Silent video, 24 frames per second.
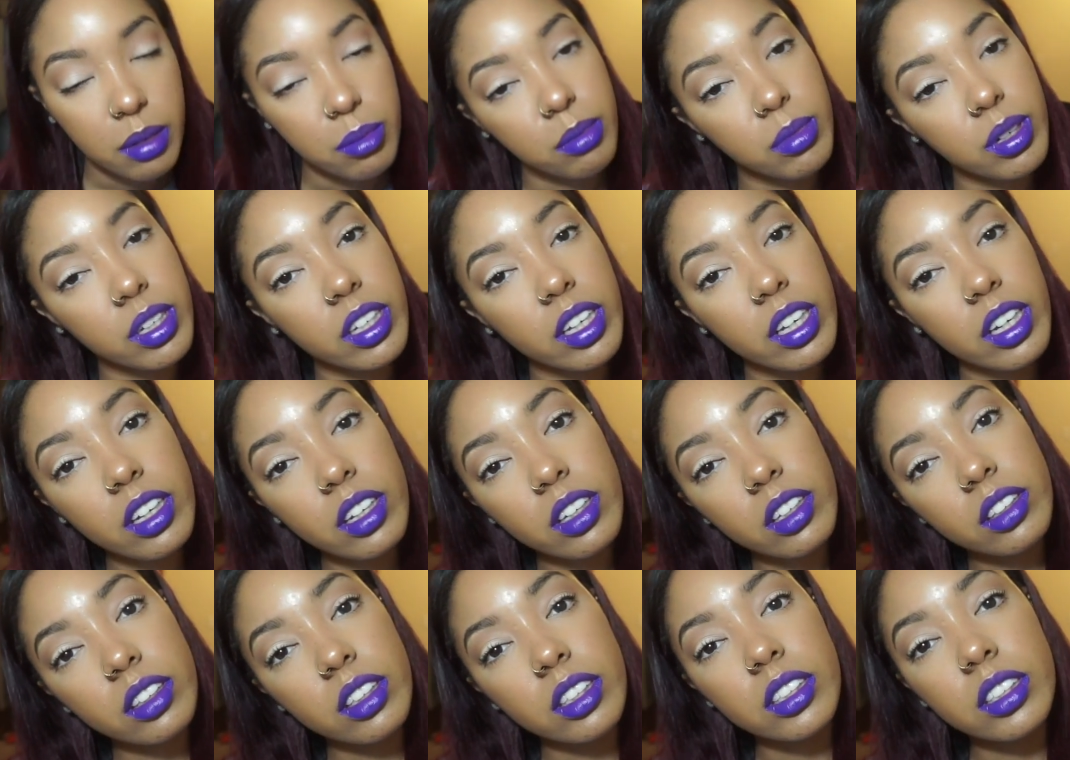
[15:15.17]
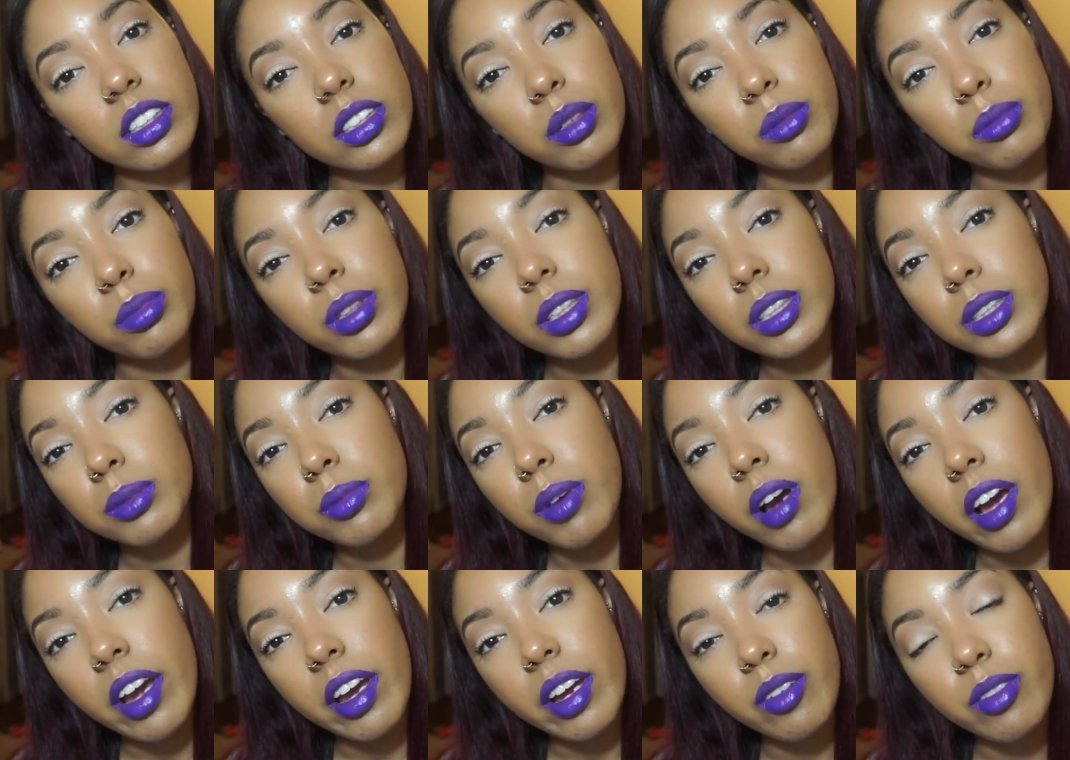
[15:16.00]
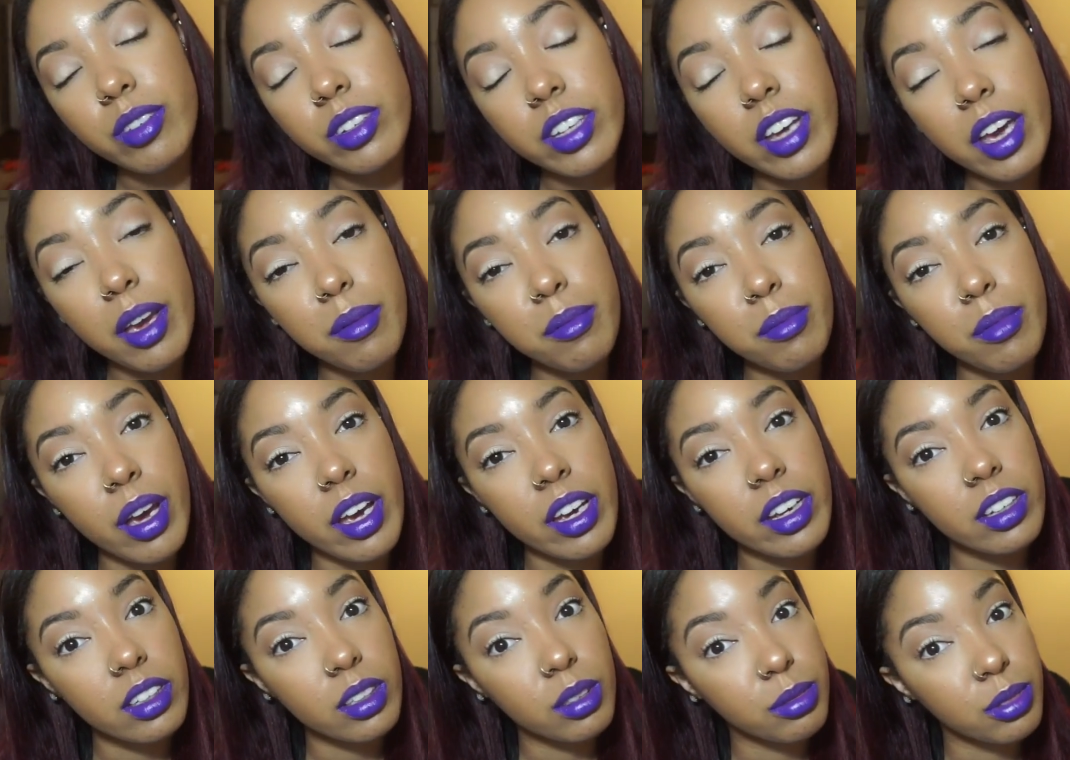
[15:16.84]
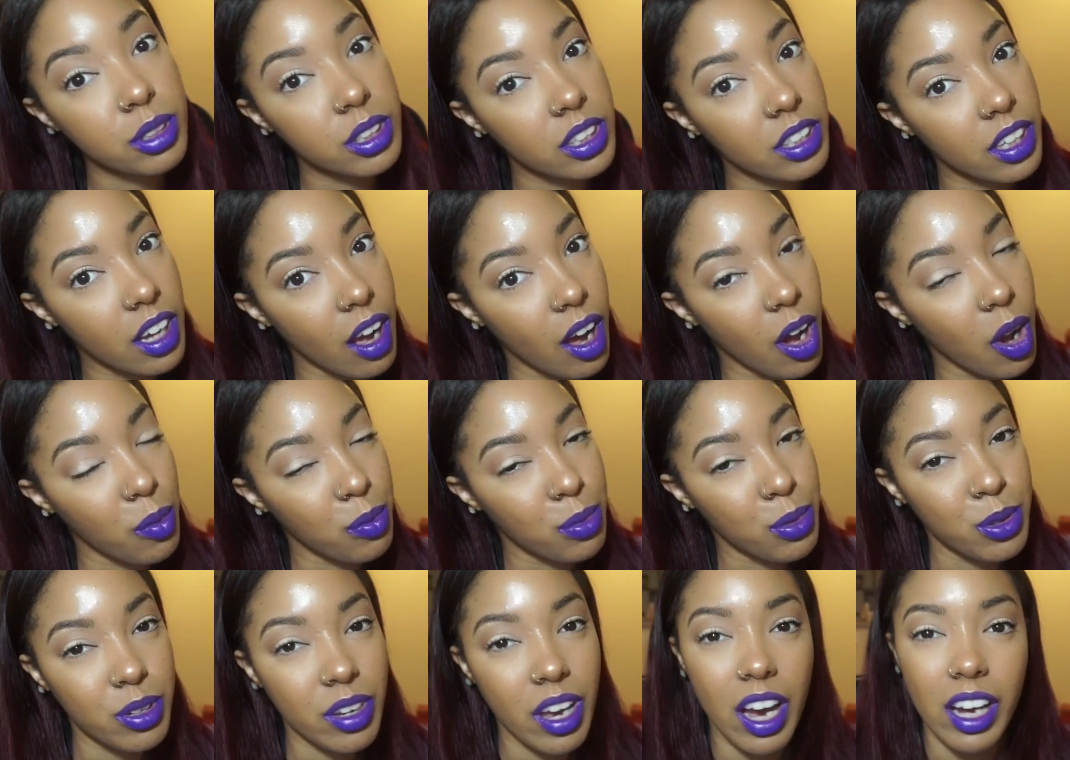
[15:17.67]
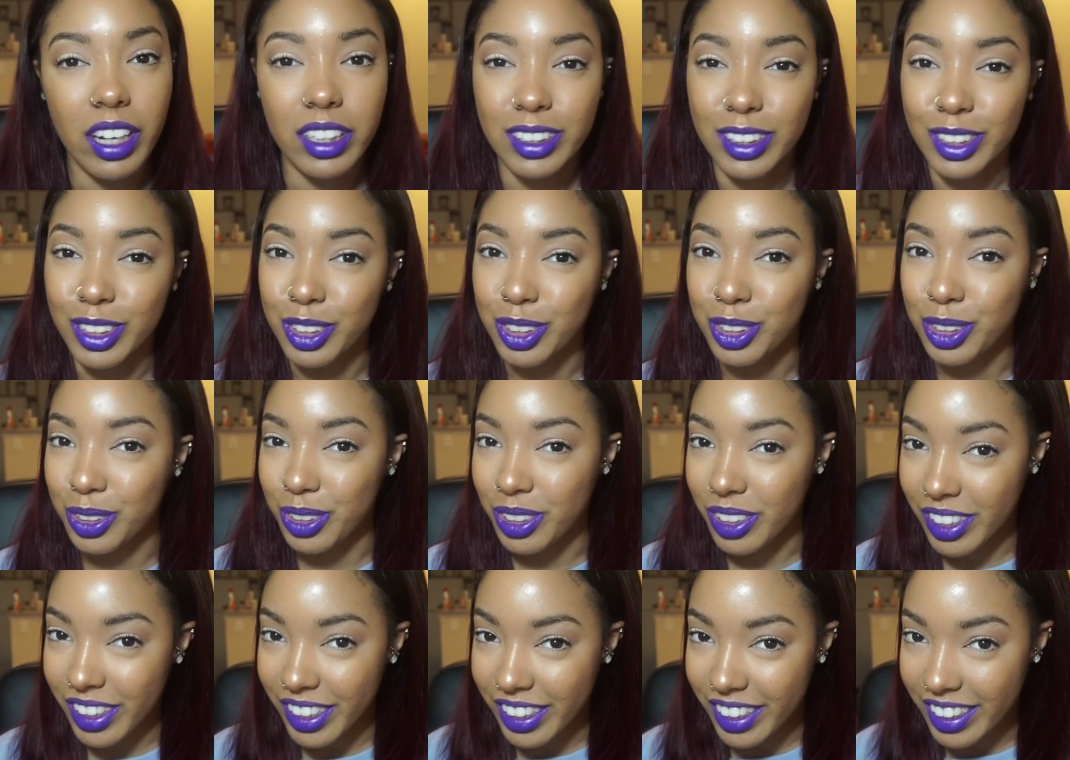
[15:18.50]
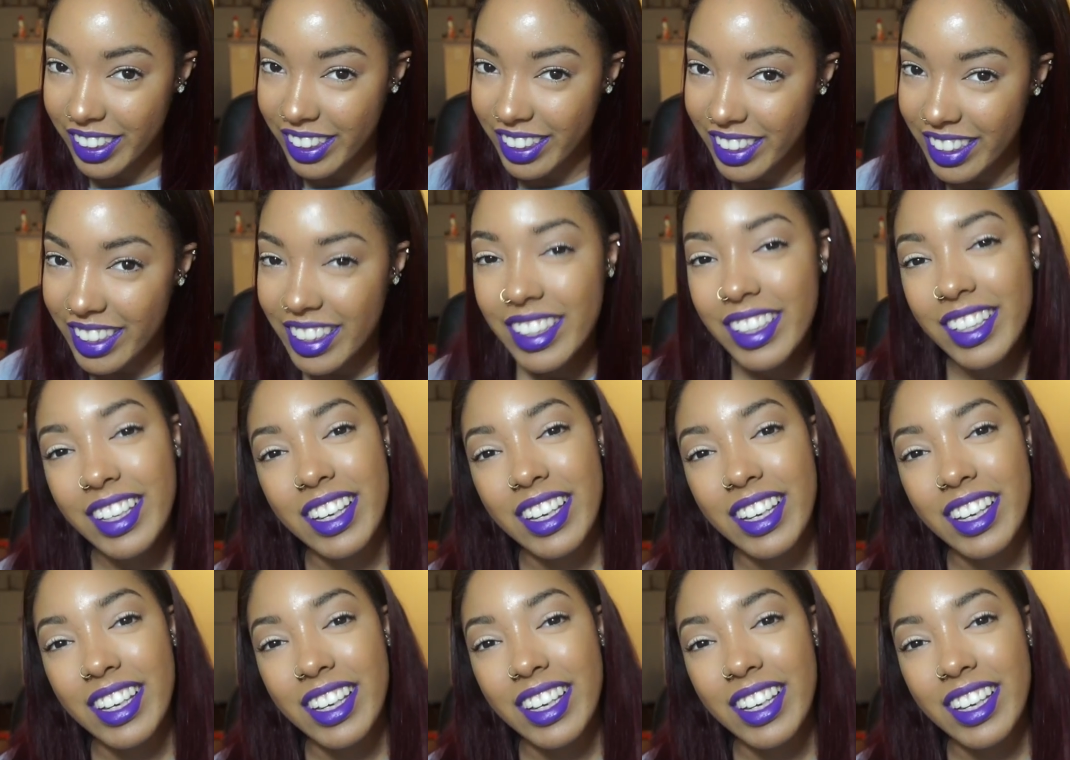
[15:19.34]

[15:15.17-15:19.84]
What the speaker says: But yeah, this completes my everyday makeup look. I hope you guys enjoyed it.